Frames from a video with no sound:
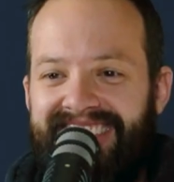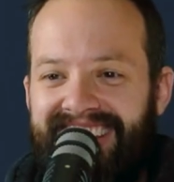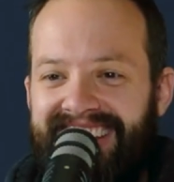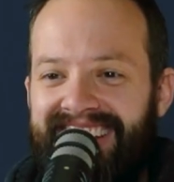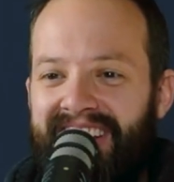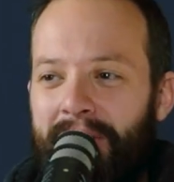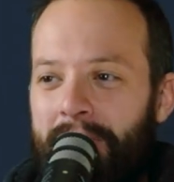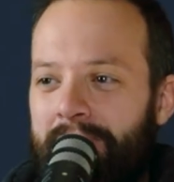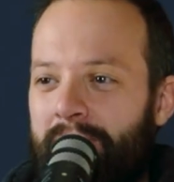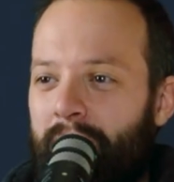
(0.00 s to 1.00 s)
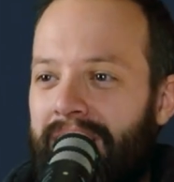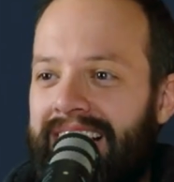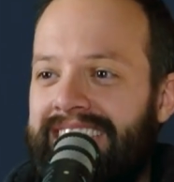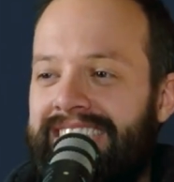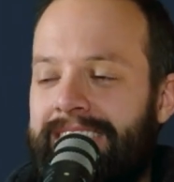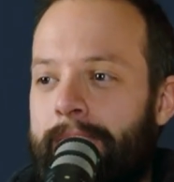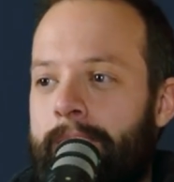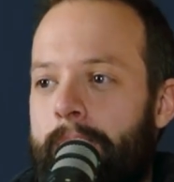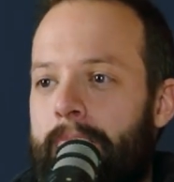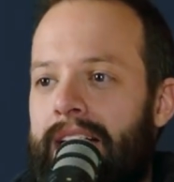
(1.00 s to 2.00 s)
thing was
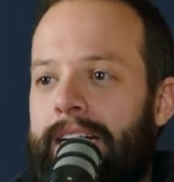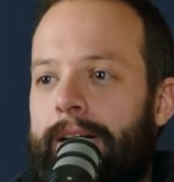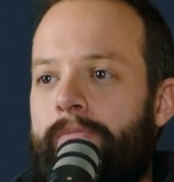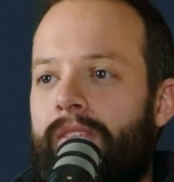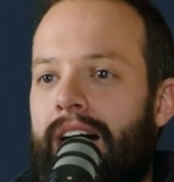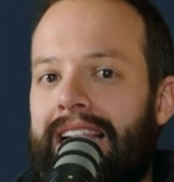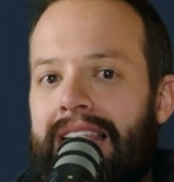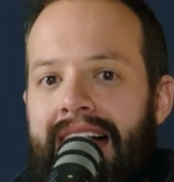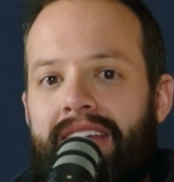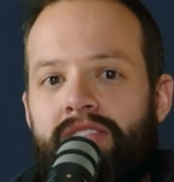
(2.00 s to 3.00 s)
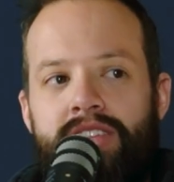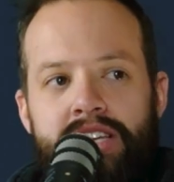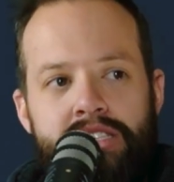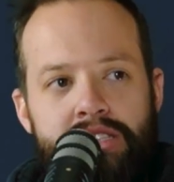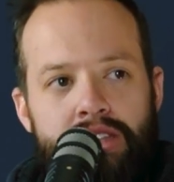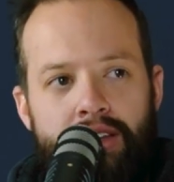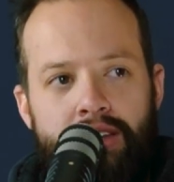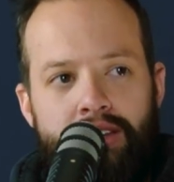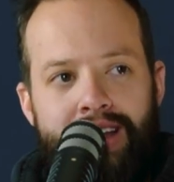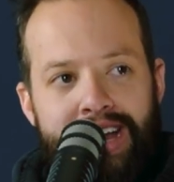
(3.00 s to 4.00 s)
a lot of these
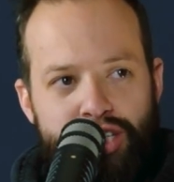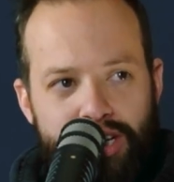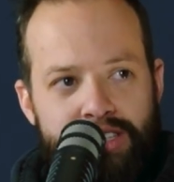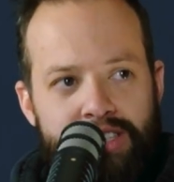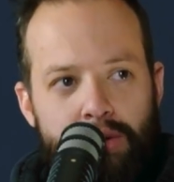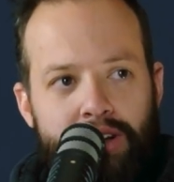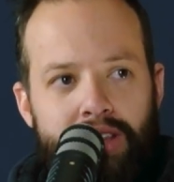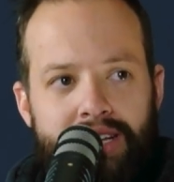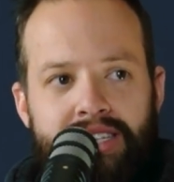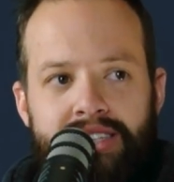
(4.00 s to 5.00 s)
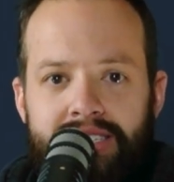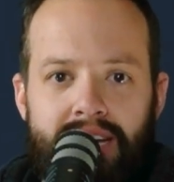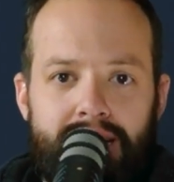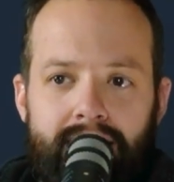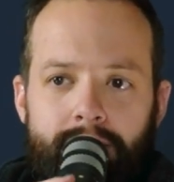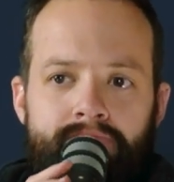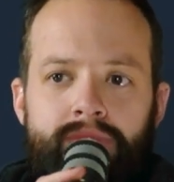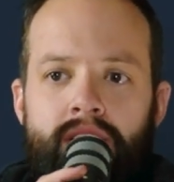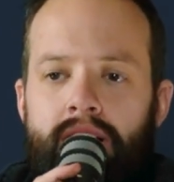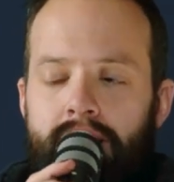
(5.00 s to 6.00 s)
nations that were collecting this data,
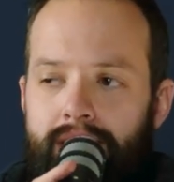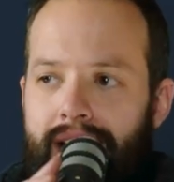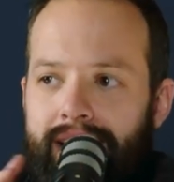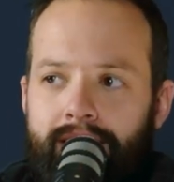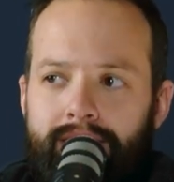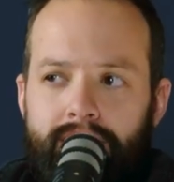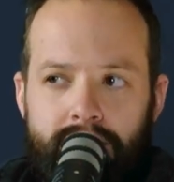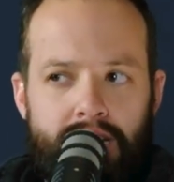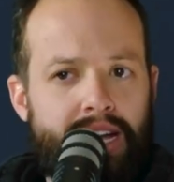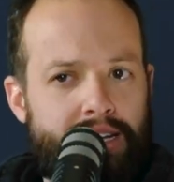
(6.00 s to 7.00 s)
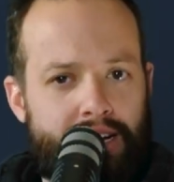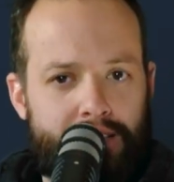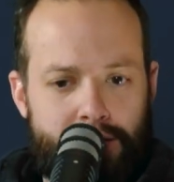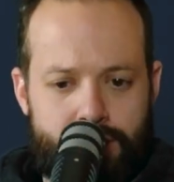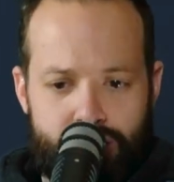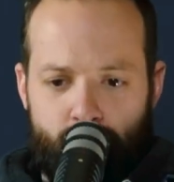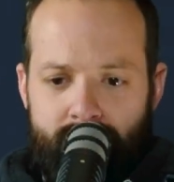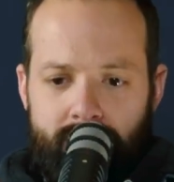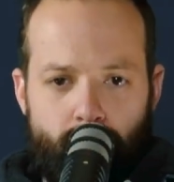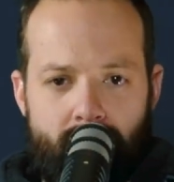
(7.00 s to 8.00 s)
like technically this
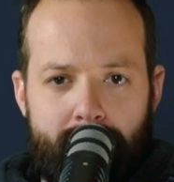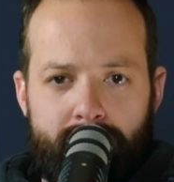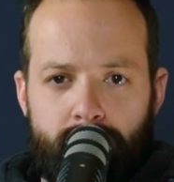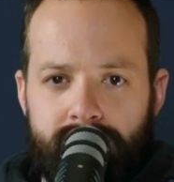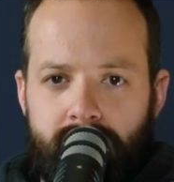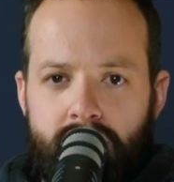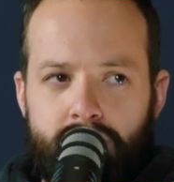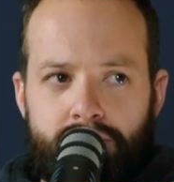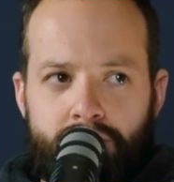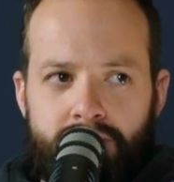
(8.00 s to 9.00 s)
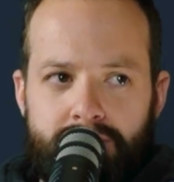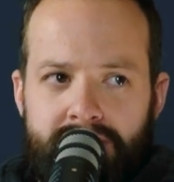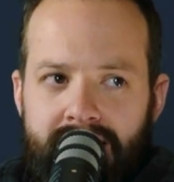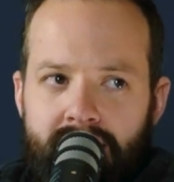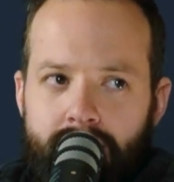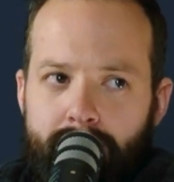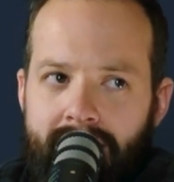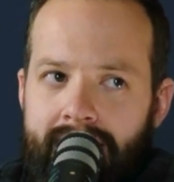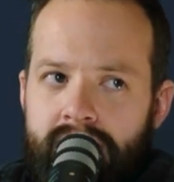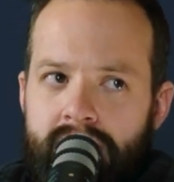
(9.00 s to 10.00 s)
weird web, it was legal for the data to
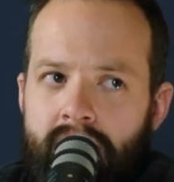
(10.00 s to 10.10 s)
pass,